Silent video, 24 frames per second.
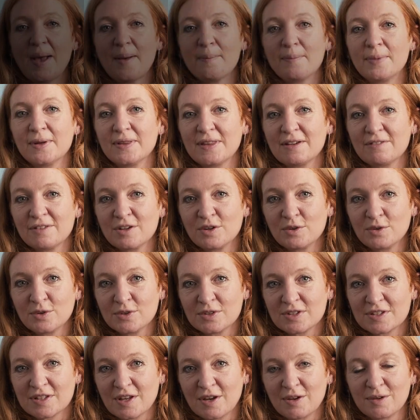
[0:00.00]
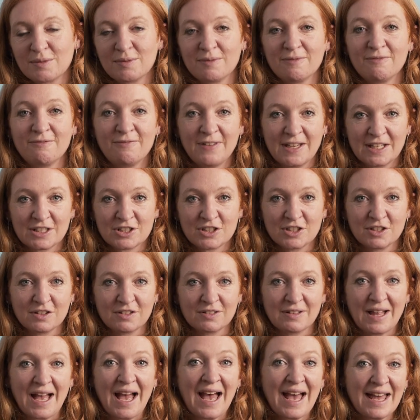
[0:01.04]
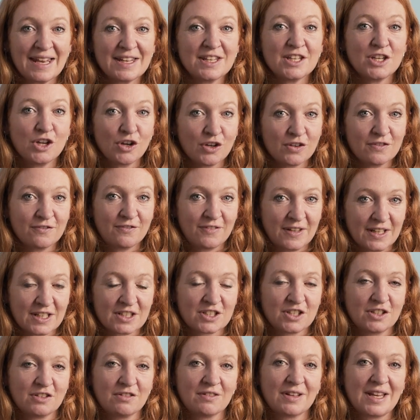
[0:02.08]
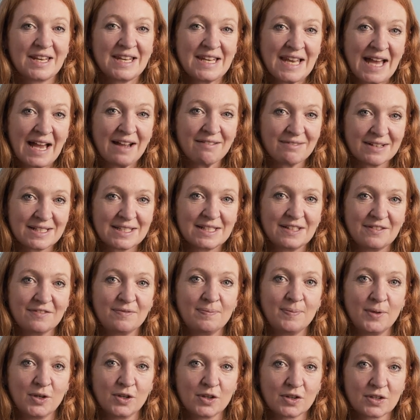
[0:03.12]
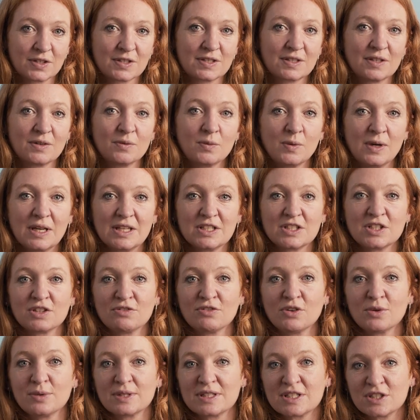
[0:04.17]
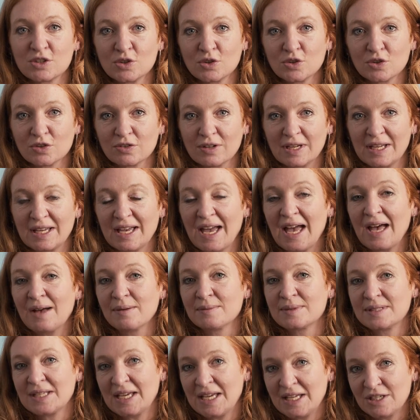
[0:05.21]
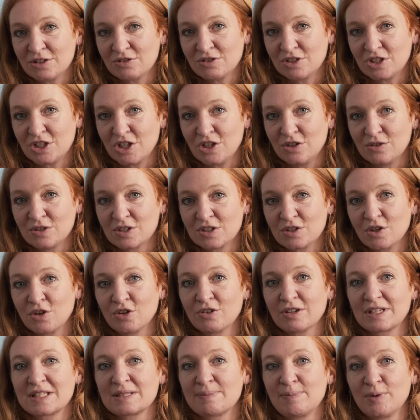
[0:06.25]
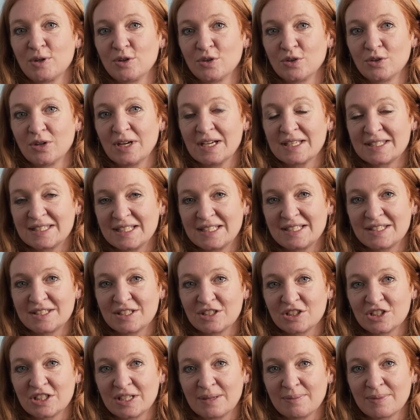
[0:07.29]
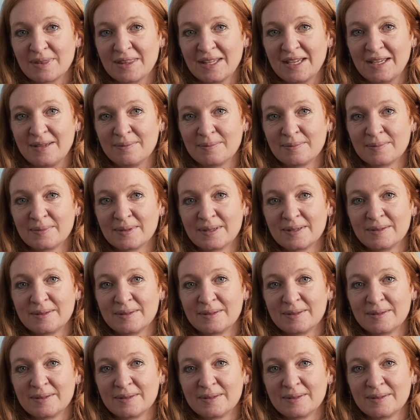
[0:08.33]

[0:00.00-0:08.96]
But there are also fictional and non-fictional narrative books which, through a story, help to introduce or explore a citizenship theme.